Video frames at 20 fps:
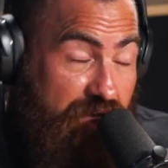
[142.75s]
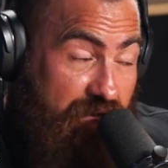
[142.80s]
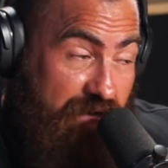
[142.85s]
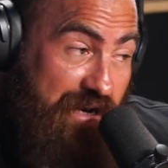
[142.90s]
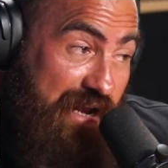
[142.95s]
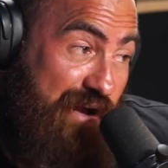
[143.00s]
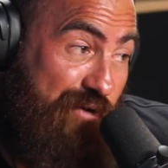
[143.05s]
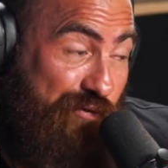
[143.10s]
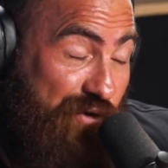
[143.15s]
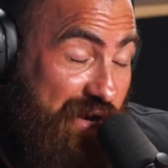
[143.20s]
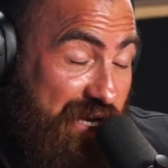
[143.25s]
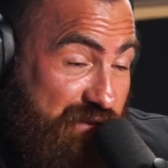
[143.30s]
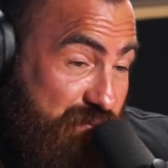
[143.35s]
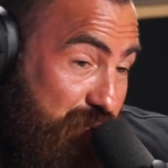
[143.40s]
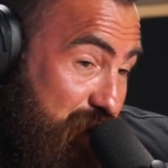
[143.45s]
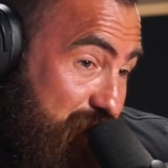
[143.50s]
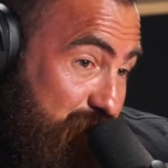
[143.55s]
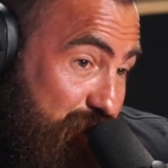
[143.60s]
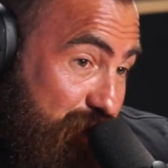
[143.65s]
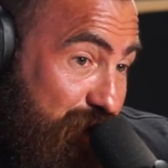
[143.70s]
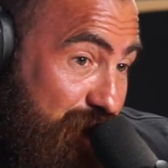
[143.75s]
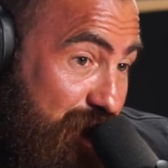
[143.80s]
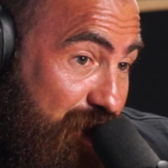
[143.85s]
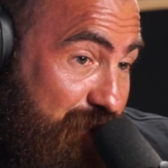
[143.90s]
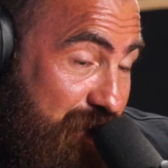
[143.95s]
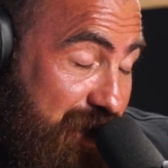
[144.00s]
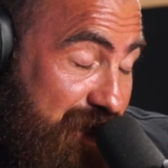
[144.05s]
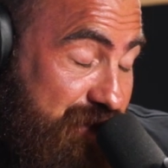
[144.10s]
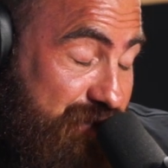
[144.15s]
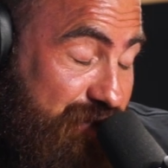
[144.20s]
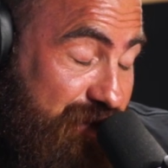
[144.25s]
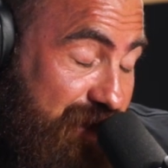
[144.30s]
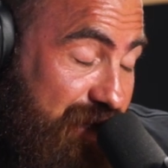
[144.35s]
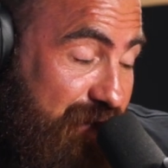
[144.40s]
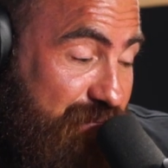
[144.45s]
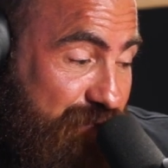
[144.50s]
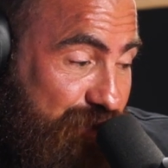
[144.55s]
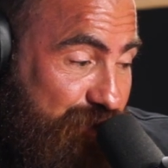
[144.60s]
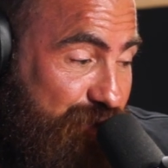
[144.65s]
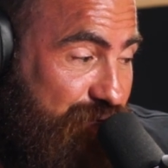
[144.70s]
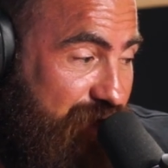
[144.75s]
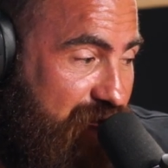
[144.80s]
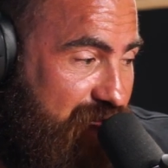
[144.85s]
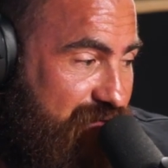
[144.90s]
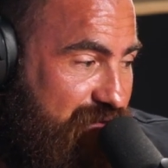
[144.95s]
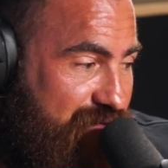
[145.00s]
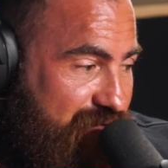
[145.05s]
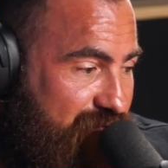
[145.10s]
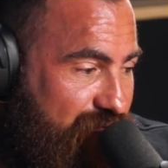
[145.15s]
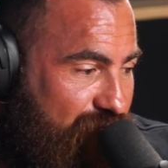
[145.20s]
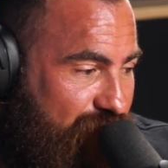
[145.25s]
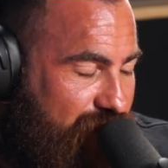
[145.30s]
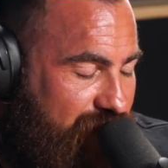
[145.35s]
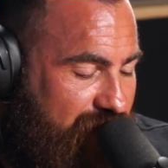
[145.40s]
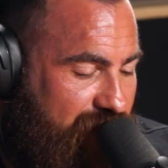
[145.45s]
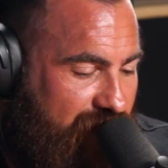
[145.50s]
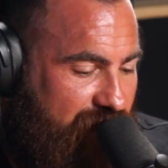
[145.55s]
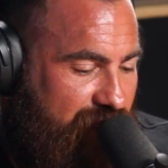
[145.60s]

and our fans, people who know Patriot Campers, will know this story.